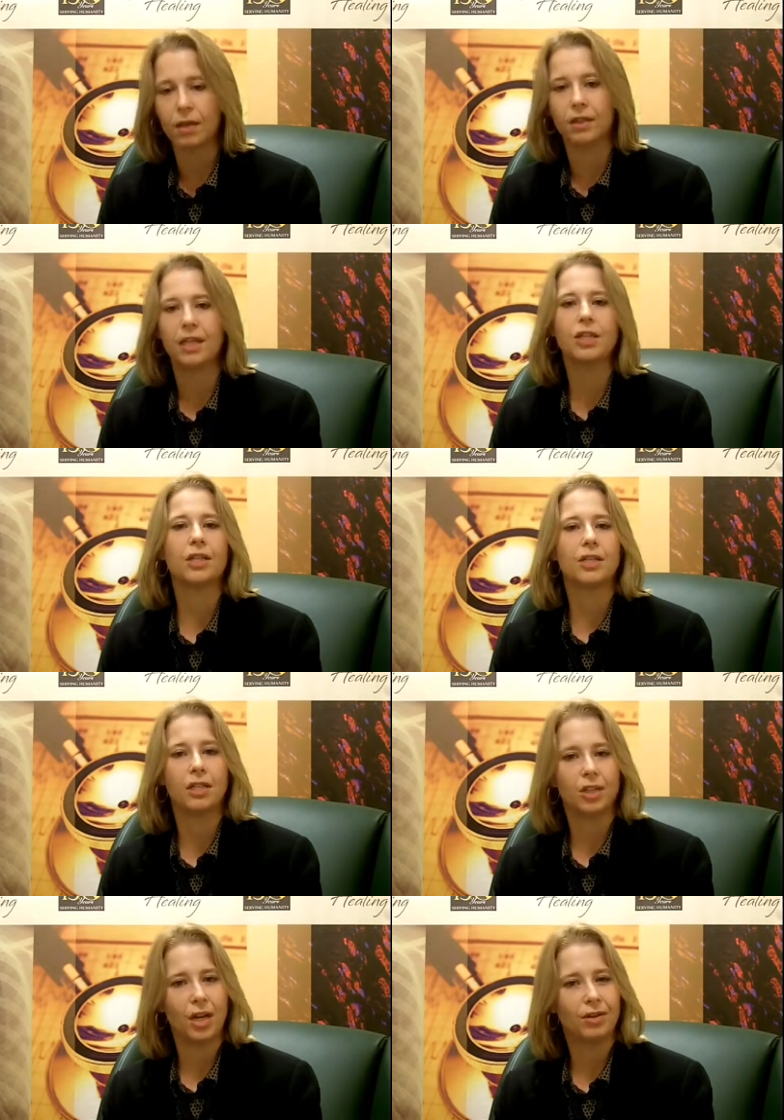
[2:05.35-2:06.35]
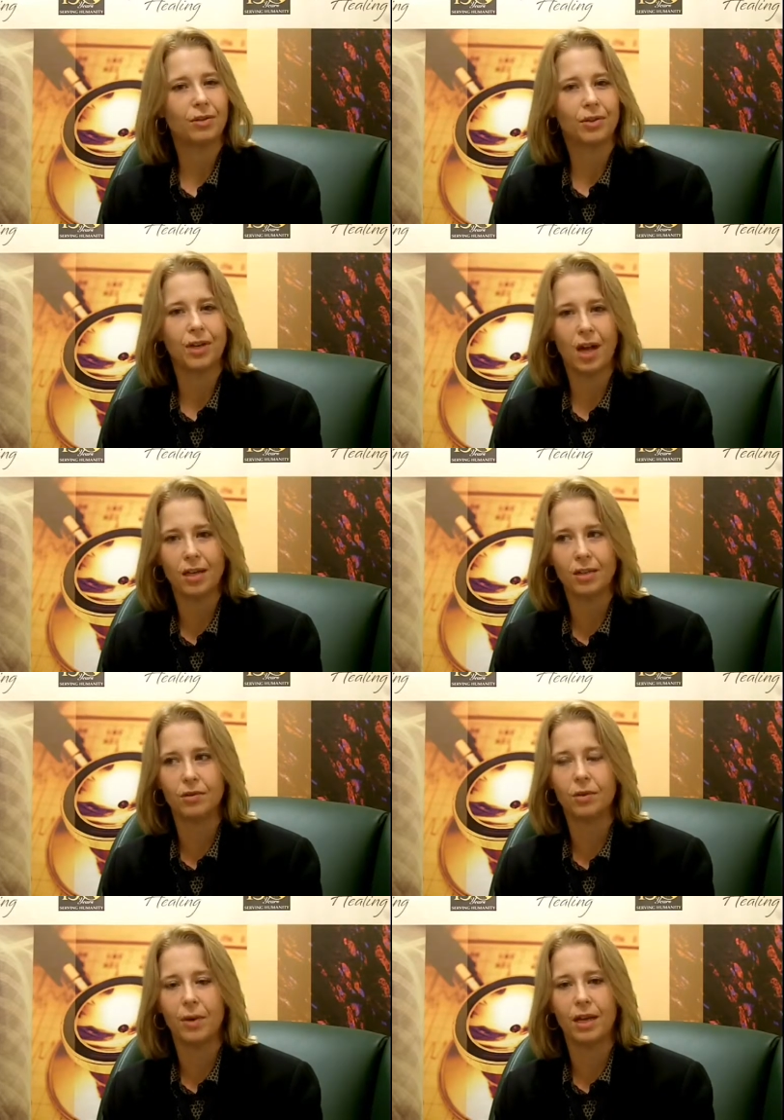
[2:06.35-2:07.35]
Clinicians in general do not need
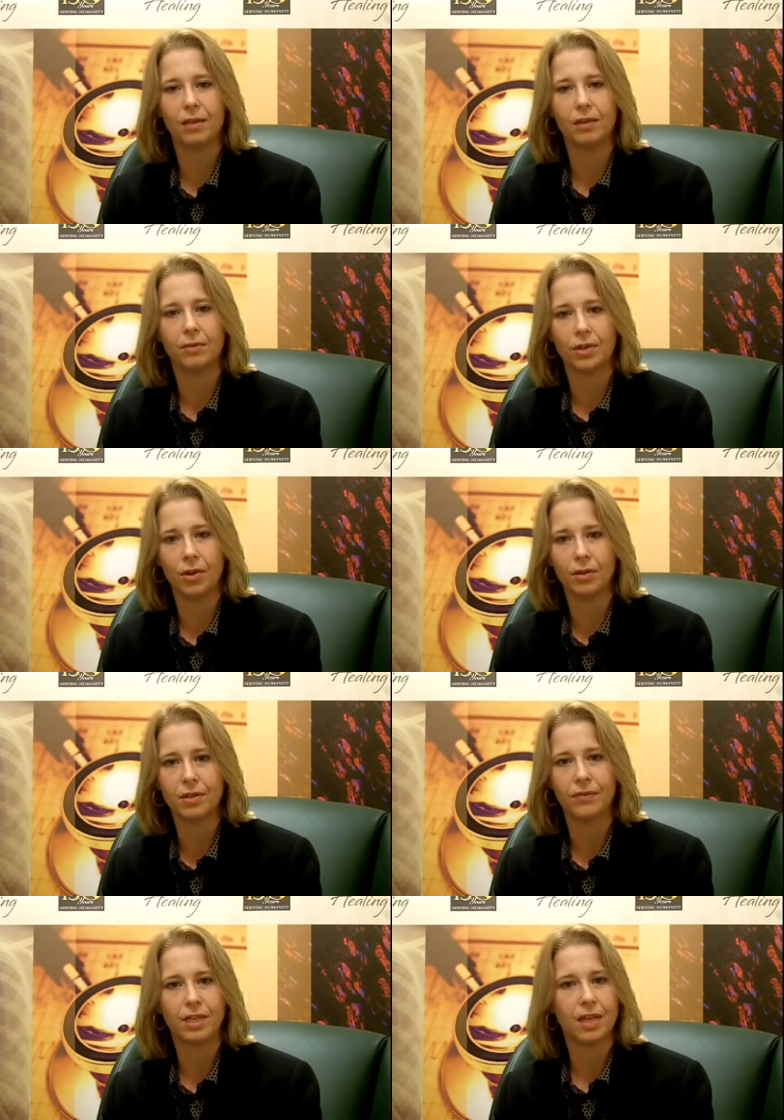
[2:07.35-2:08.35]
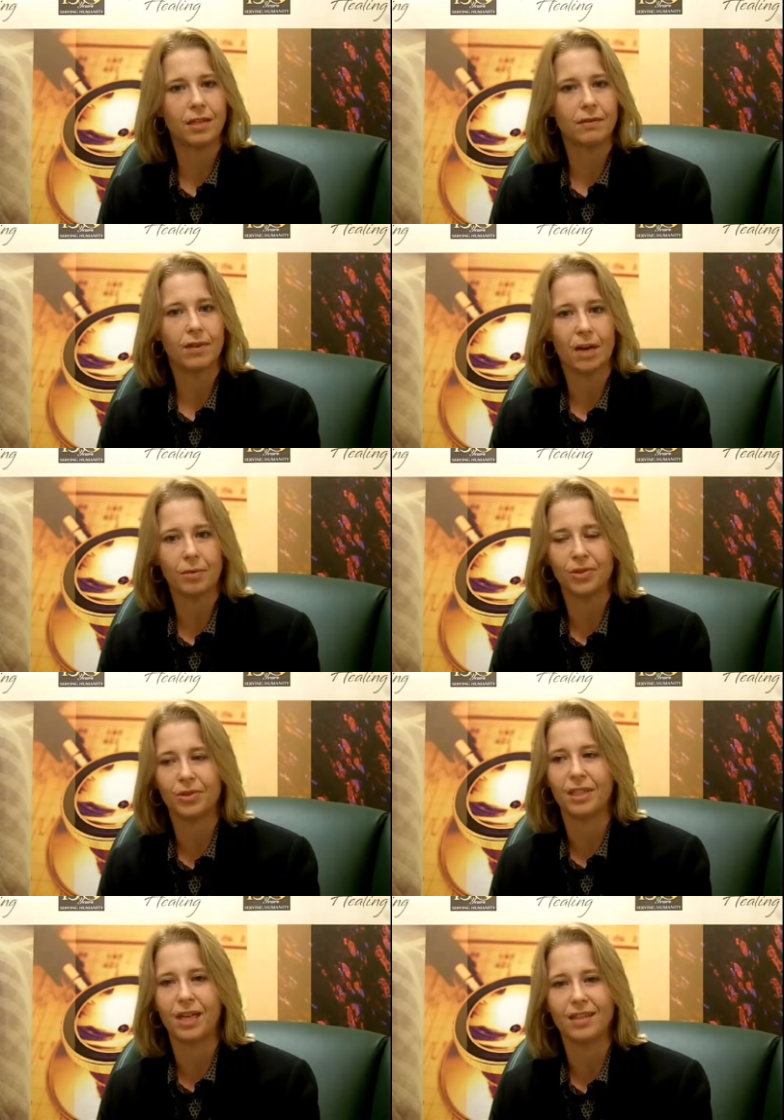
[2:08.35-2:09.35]
to await results of extensive
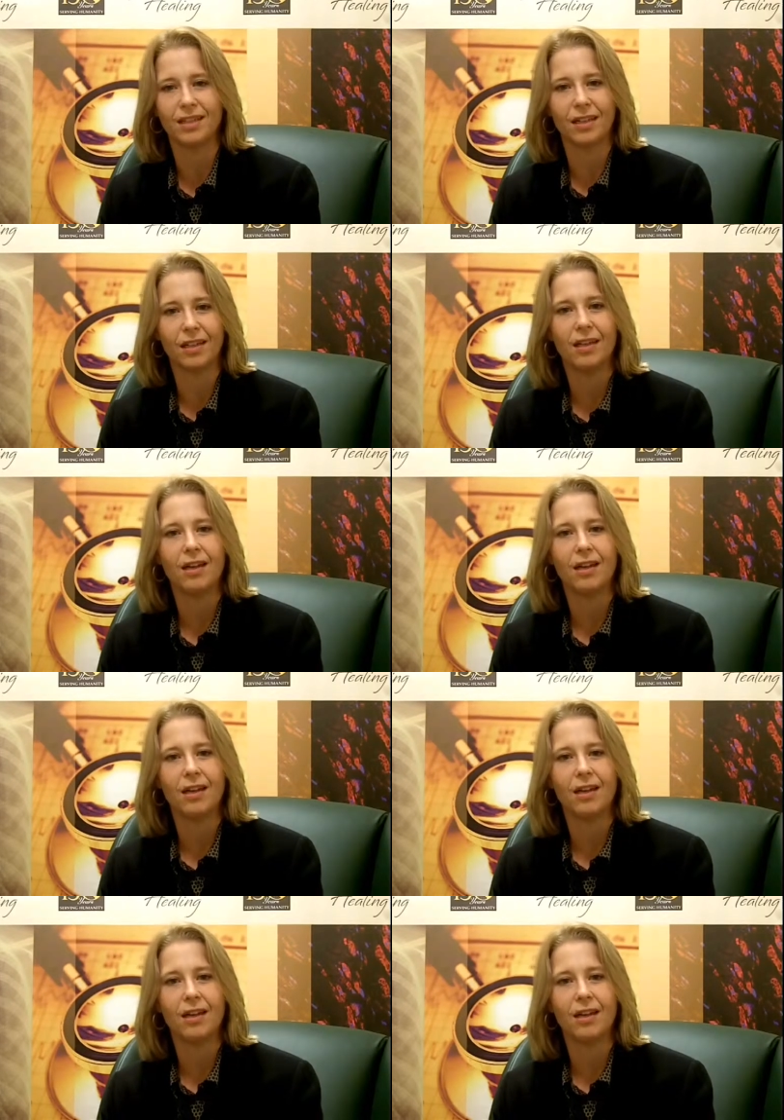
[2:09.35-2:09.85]
laboratory testing.